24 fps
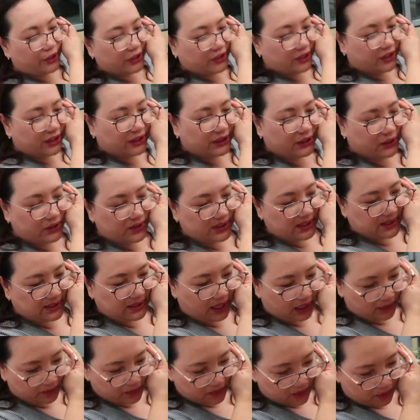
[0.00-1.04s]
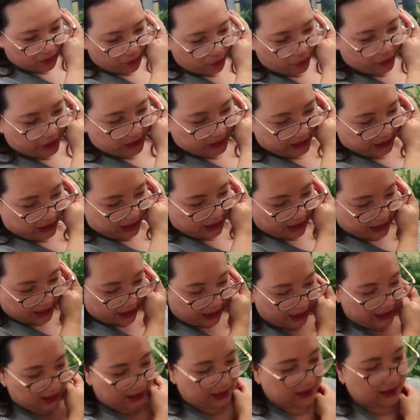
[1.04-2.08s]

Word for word: 4.30 to 6 a.m. in the morning yep.